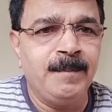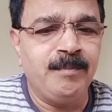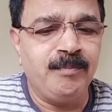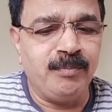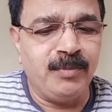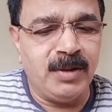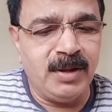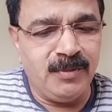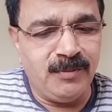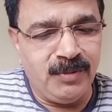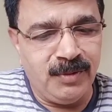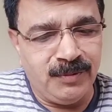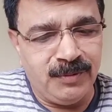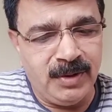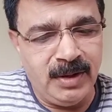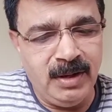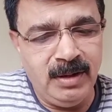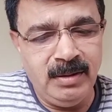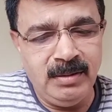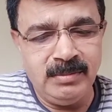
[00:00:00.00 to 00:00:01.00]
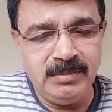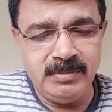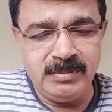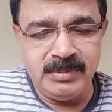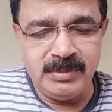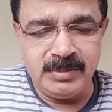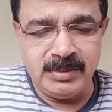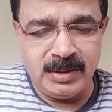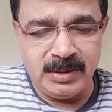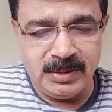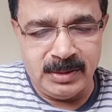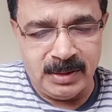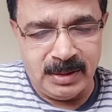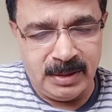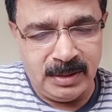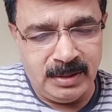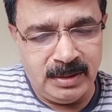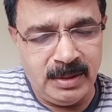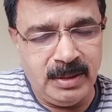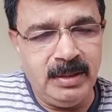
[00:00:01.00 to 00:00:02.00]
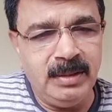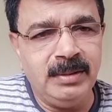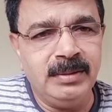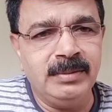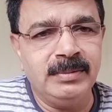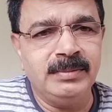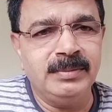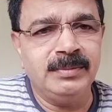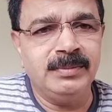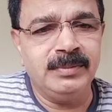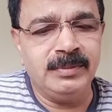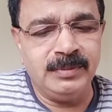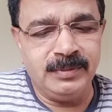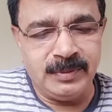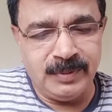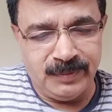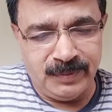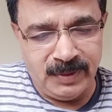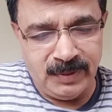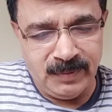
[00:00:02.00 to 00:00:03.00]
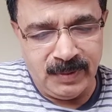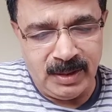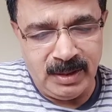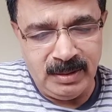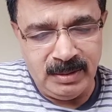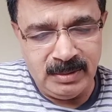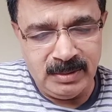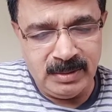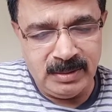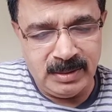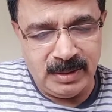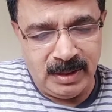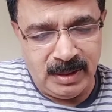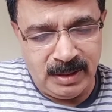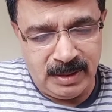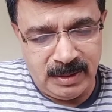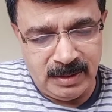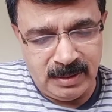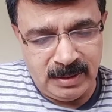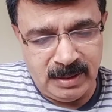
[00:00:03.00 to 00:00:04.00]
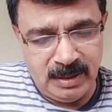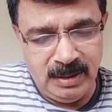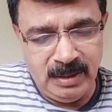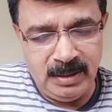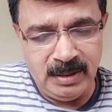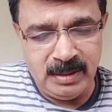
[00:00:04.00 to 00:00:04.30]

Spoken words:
then 15, then 33, 51, 83,